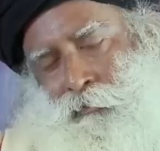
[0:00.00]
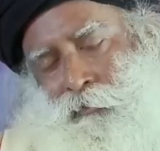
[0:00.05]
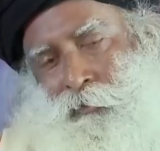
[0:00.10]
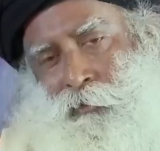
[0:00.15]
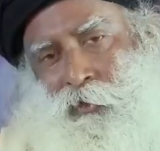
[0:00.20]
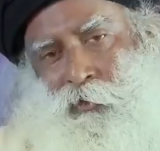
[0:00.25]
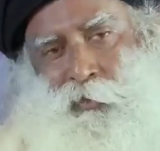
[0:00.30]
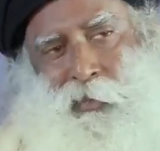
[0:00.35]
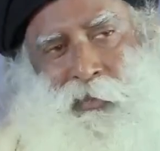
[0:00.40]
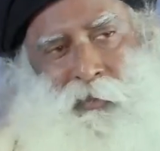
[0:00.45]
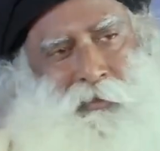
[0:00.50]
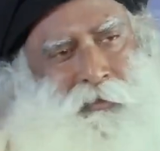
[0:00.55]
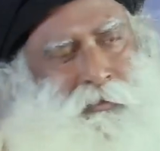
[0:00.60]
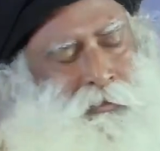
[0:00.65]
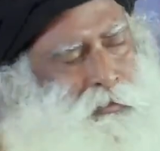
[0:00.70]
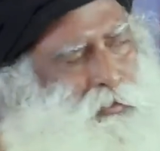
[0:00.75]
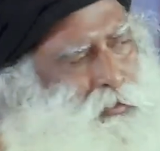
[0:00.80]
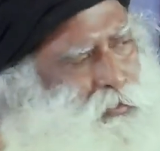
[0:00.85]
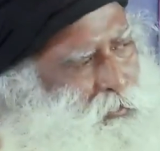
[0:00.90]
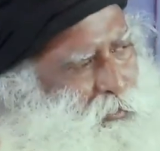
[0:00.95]
She was,
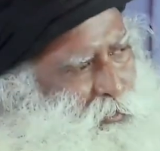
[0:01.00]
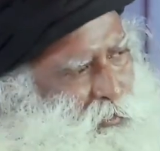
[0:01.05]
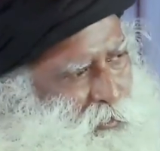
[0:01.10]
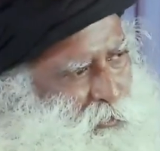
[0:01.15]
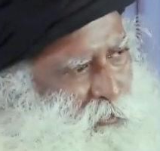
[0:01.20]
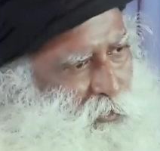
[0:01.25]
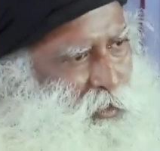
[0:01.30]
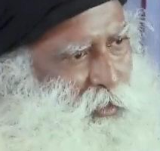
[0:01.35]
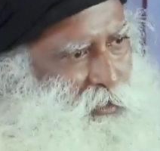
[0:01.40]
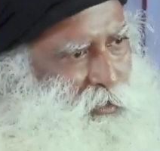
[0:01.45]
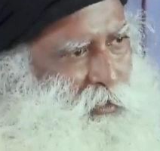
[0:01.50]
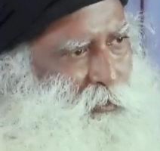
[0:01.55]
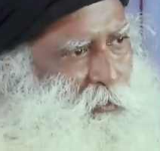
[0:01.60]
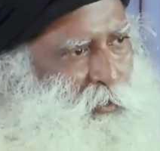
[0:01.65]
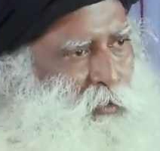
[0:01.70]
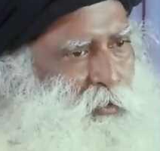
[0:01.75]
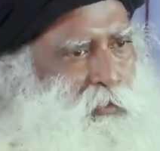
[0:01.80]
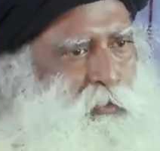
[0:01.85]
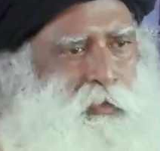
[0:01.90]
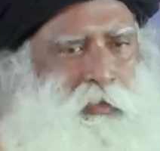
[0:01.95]
you are asking
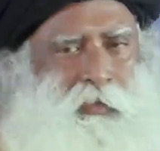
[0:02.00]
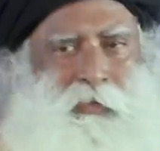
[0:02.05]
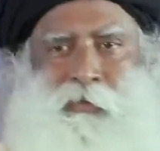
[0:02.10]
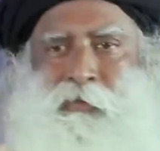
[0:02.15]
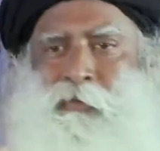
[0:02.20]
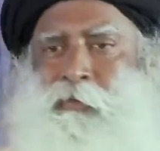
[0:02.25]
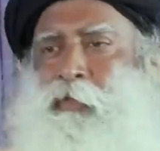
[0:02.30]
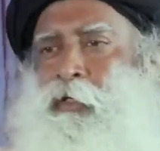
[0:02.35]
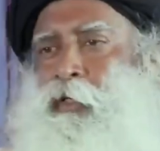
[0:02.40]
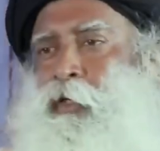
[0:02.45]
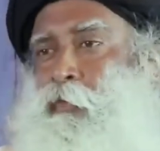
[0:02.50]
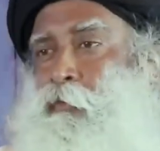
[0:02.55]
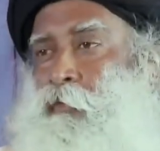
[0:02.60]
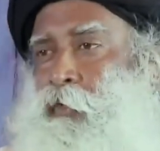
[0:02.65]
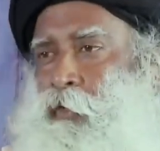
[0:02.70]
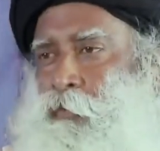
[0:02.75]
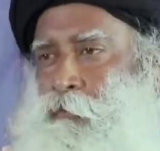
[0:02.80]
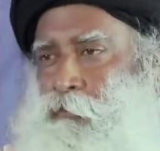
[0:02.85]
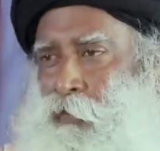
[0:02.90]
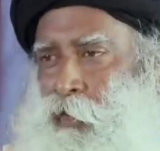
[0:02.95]
me who are you?
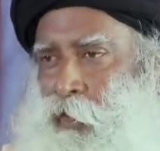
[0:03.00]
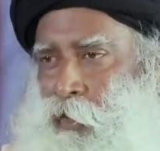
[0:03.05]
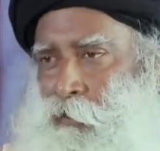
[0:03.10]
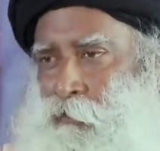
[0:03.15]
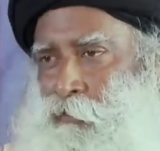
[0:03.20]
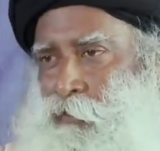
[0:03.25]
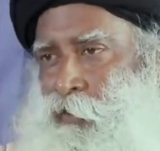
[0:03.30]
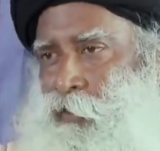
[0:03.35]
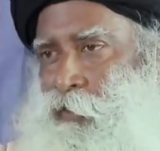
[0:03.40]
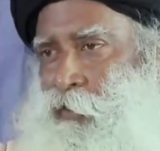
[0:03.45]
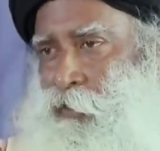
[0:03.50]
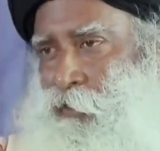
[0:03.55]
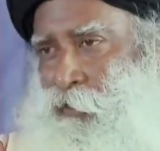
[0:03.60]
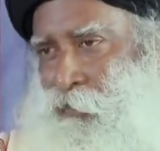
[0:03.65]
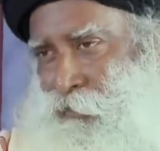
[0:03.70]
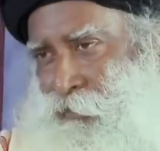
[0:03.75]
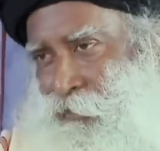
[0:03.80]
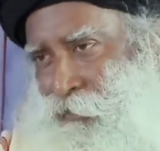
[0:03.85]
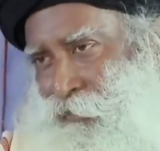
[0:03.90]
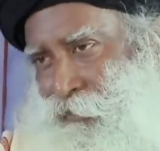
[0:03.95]
With a flick of
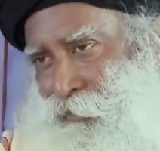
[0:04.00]
his